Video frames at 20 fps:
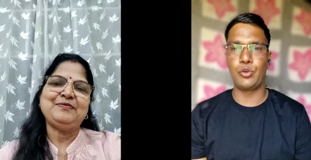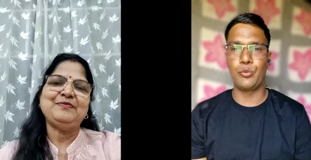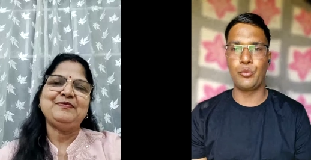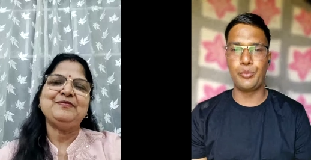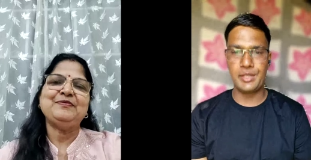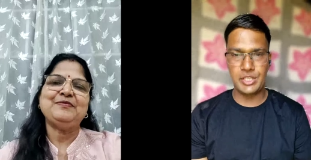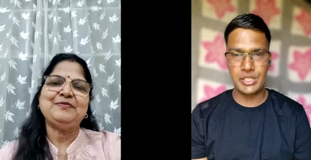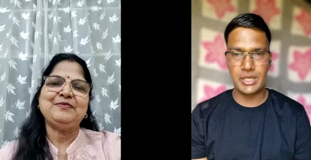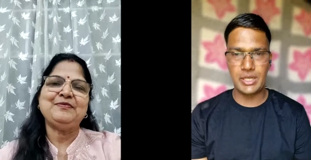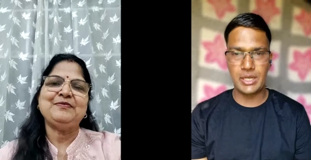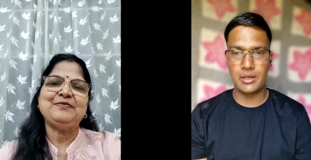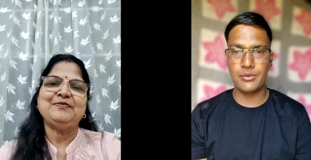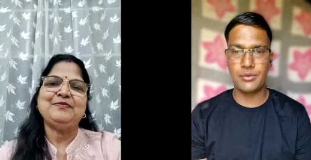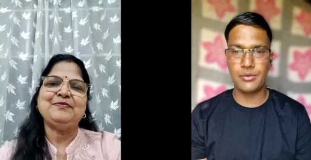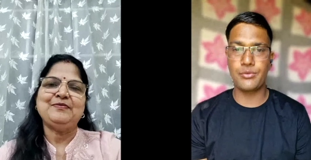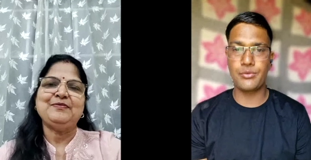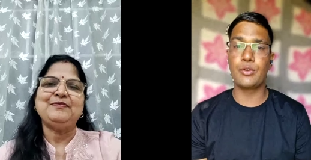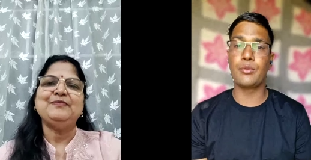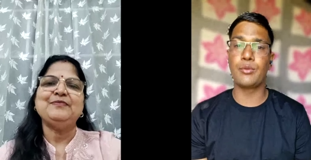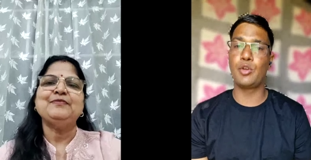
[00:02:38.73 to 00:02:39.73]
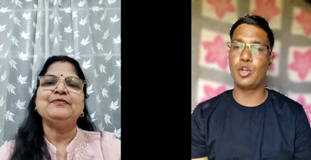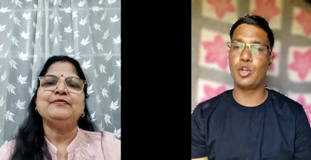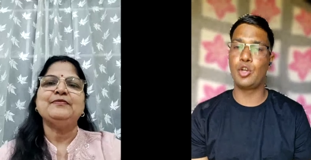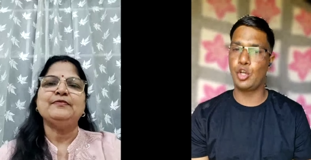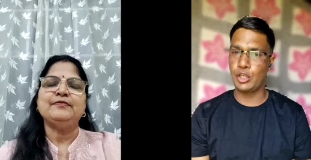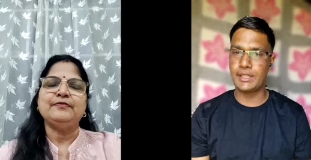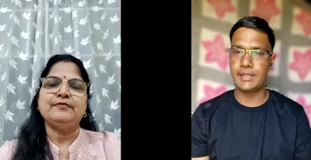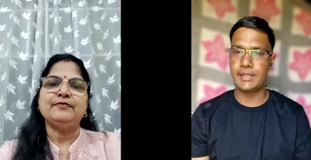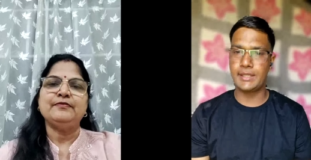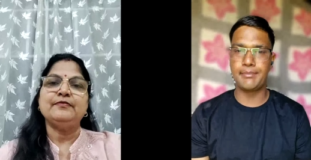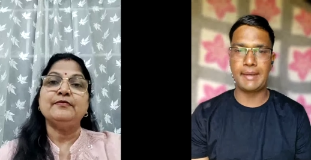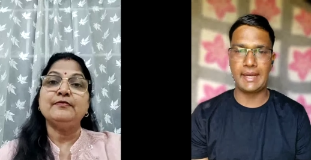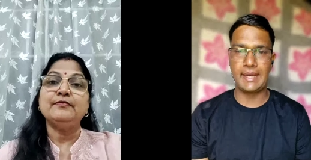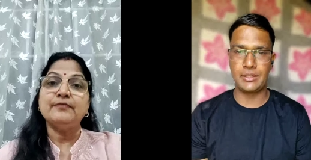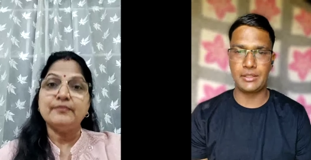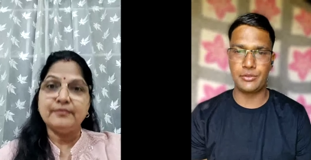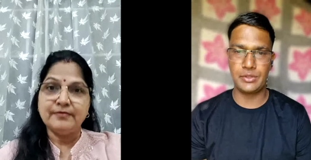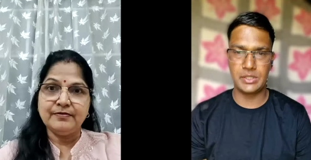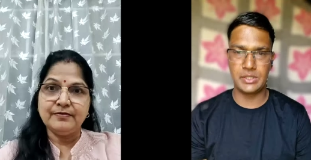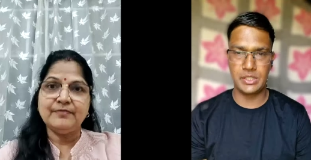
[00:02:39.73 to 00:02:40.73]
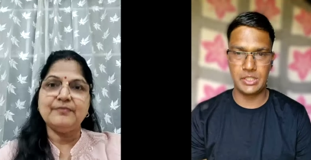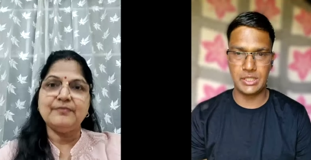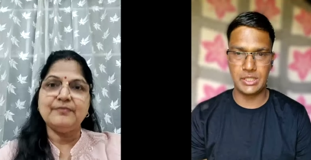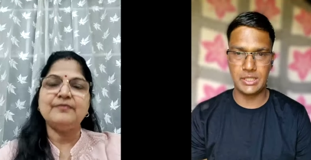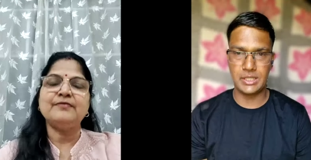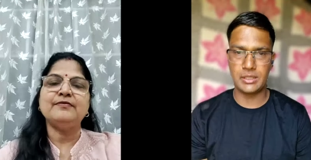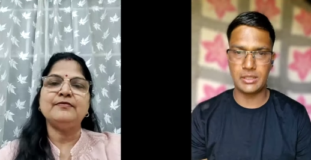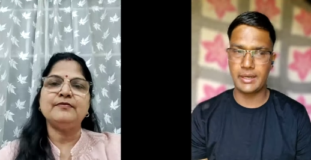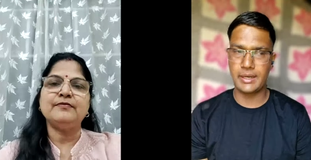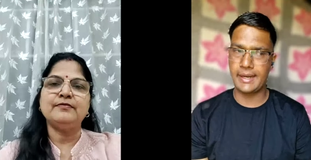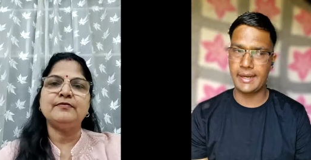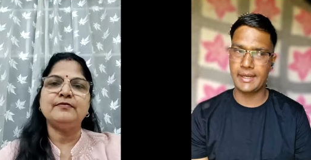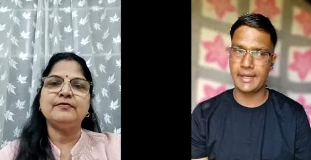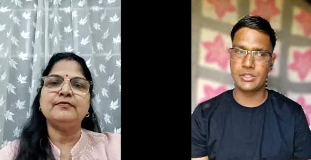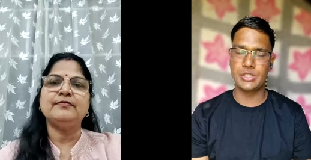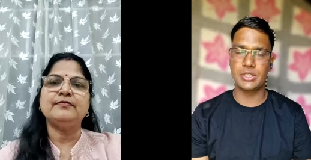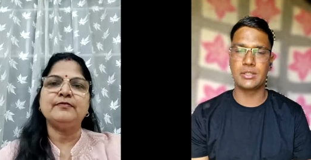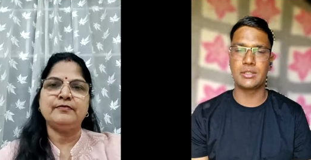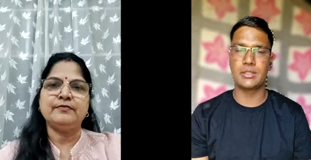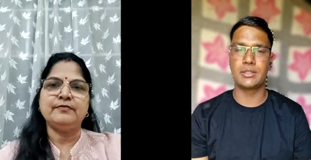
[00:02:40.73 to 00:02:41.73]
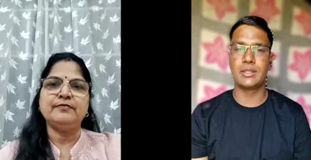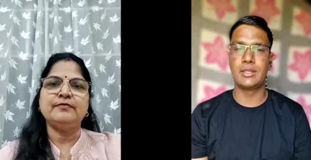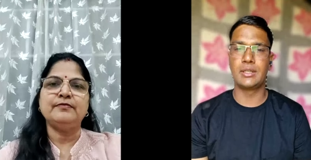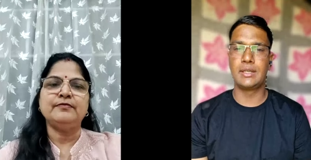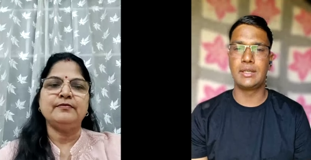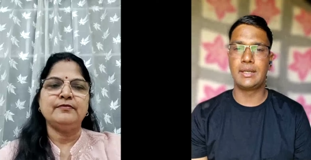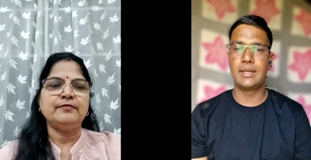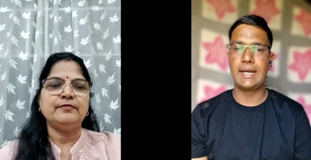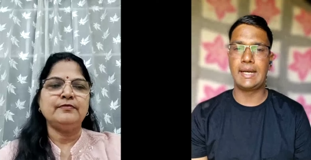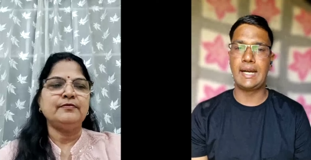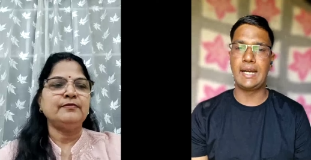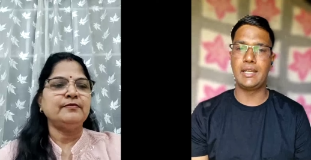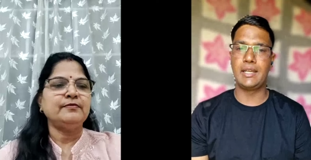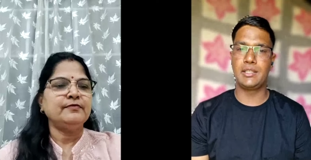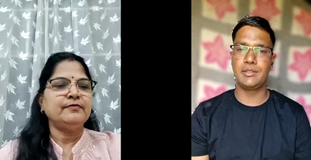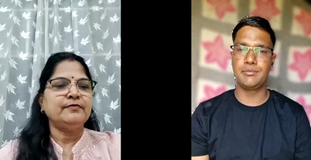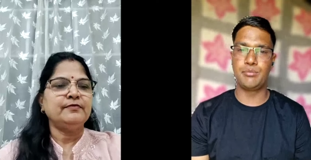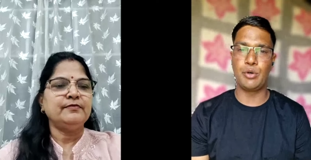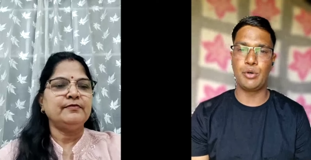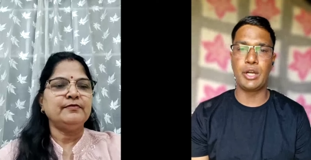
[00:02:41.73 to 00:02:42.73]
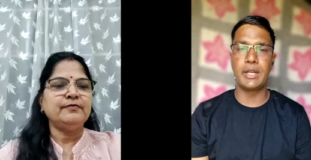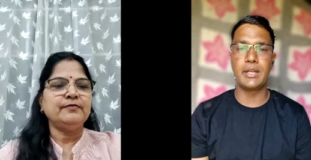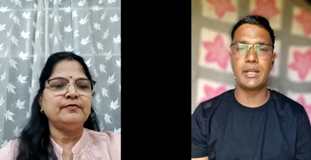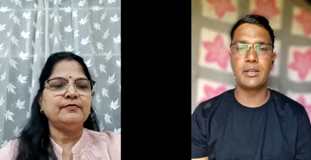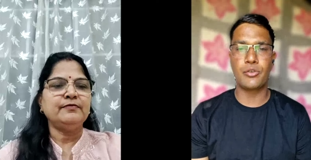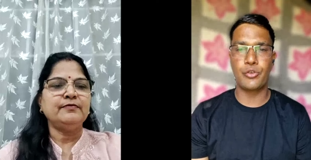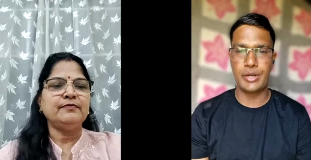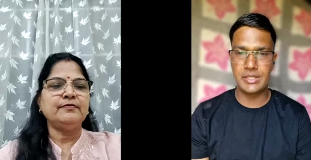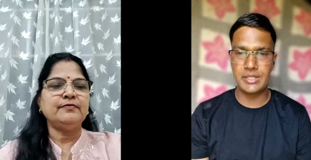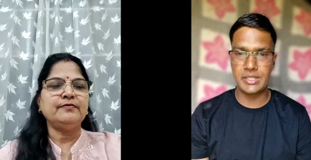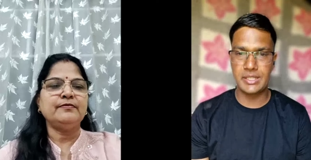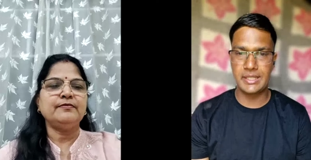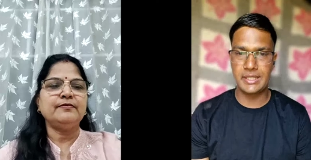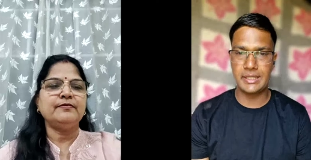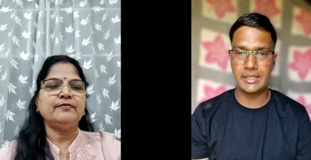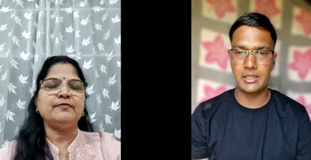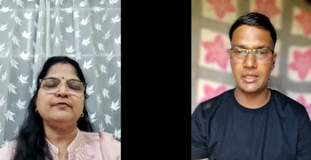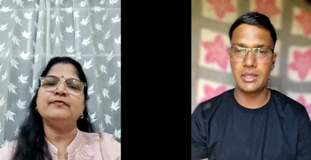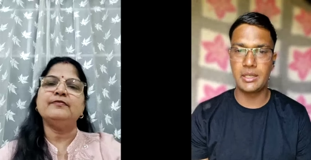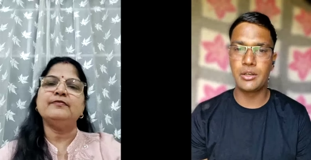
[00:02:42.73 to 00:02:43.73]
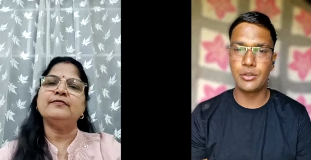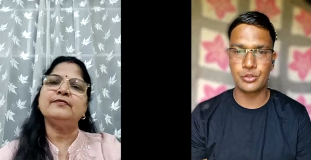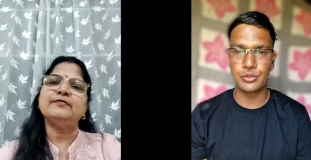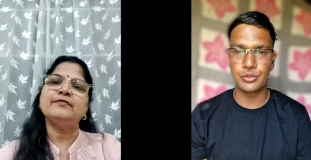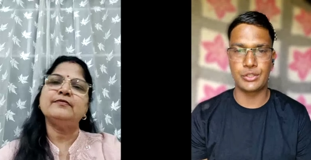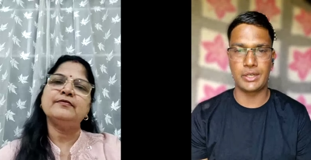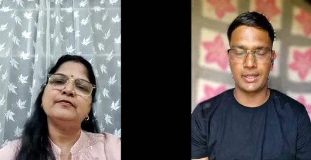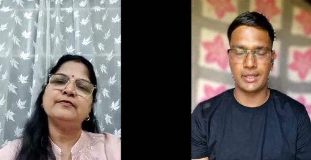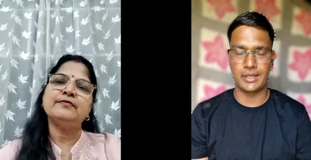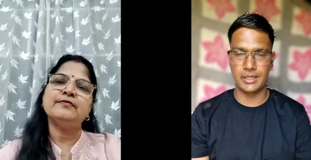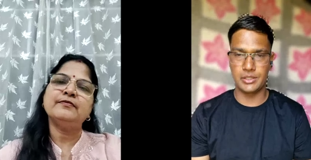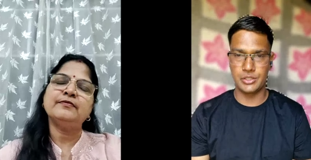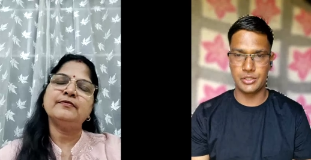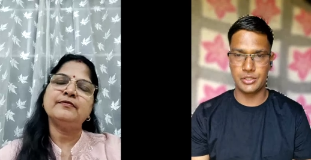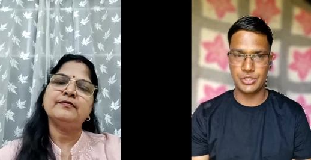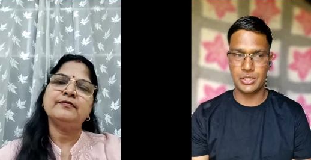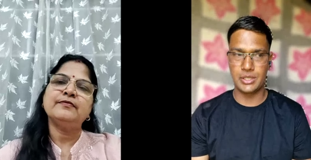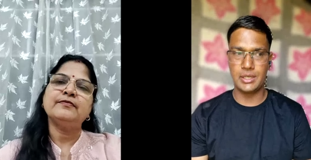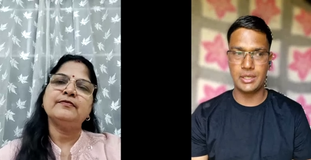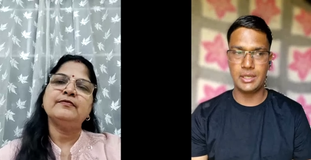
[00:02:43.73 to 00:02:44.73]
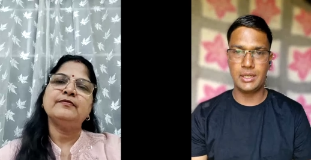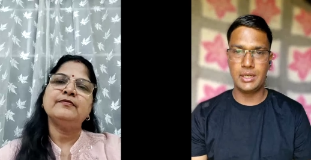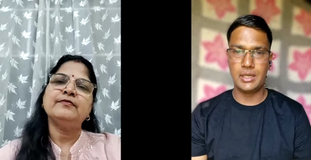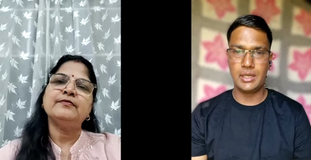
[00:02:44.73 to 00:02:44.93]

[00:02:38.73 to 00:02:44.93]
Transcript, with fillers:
Speaker 1: from India, from northern part of India, and uh, I born and raised in Uttarakhand.